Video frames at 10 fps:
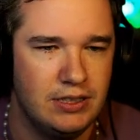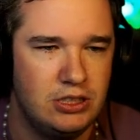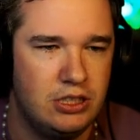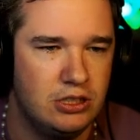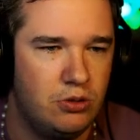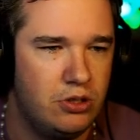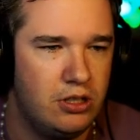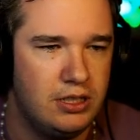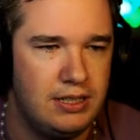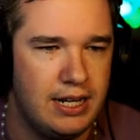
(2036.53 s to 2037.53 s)
The Sonar
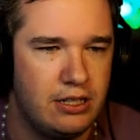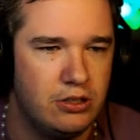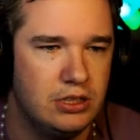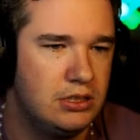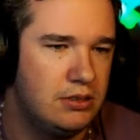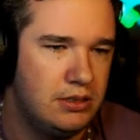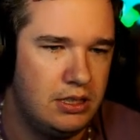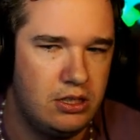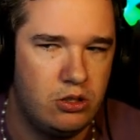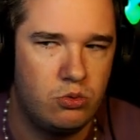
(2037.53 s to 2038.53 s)
detector is
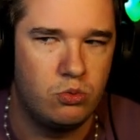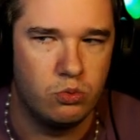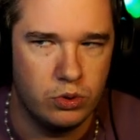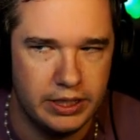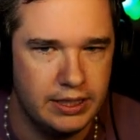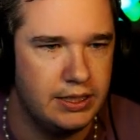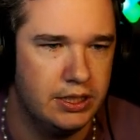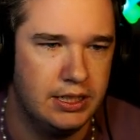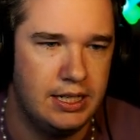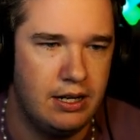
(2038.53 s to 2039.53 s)
really
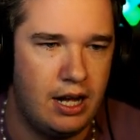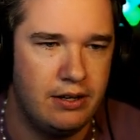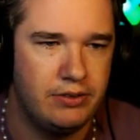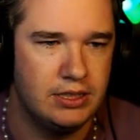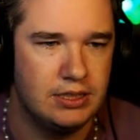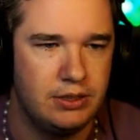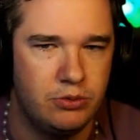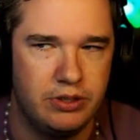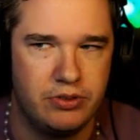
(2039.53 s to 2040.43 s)
good. Obviously one of her